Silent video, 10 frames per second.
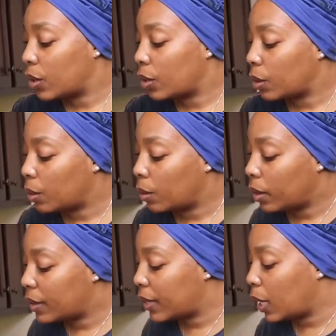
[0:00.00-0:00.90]
to
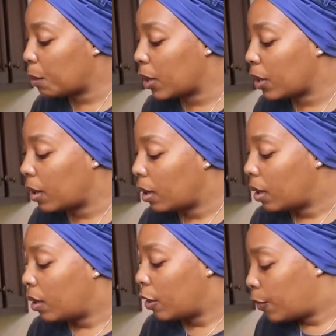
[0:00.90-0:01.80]
simmer
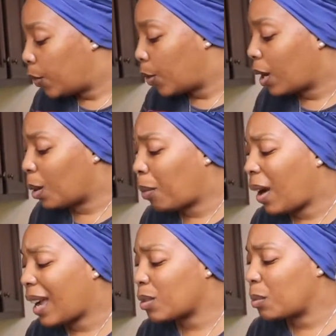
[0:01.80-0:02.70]
for
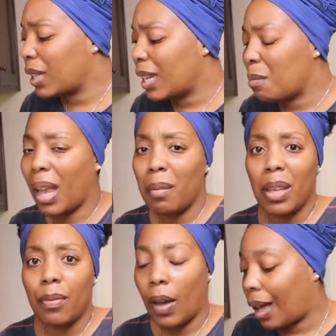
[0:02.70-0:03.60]
approximately
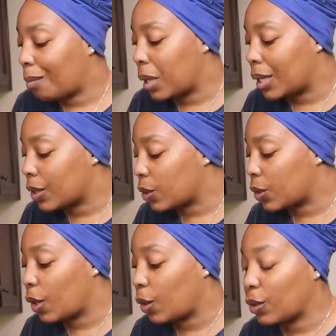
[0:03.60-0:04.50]
maybe 5 minutes or
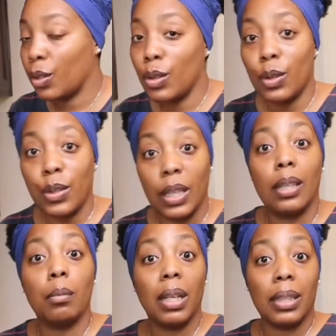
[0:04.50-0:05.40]
so. So you'll see
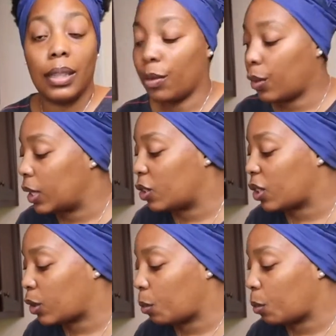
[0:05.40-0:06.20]
them look different in just